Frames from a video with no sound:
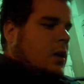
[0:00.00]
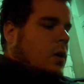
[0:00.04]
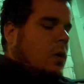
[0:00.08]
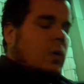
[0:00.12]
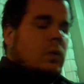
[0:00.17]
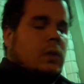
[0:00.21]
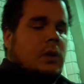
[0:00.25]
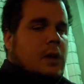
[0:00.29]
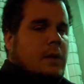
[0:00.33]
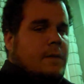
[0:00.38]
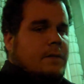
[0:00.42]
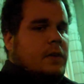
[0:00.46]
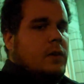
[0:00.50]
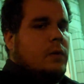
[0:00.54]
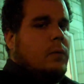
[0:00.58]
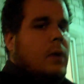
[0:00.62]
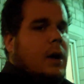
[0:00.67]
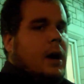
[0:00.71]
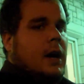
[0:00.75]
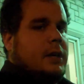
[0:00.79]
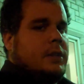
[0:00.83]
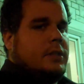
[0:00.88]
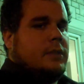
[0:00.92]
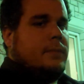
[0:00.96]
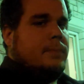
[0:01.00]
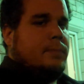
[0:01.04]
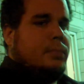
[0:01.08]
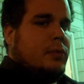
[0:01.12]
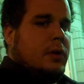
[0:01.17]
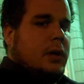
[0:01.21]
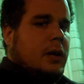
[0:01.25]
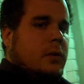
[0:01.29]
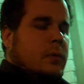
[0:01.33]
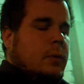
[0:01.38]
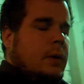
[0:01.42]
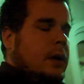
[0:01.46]
Only if you watch the
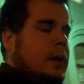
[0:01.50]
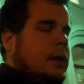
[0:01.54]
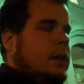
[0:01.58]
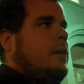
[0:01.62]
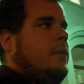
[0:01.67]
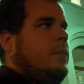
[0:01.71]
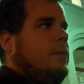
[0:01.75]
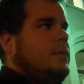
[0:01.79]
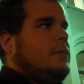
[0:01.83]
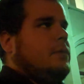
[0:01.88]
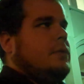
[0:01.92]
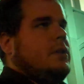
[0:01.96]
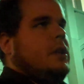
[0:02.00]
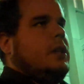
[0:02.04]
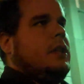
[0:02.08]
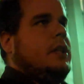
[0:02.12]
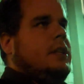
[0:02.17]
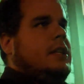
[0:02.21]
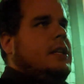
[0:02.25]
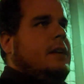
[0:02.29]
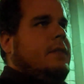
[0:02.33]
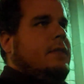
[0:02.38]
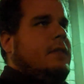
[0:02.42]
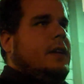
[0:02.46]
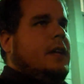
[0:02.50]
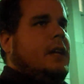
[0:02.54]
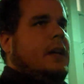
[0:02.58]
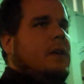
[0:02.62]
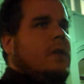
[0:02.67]
prequel, which was on the DVD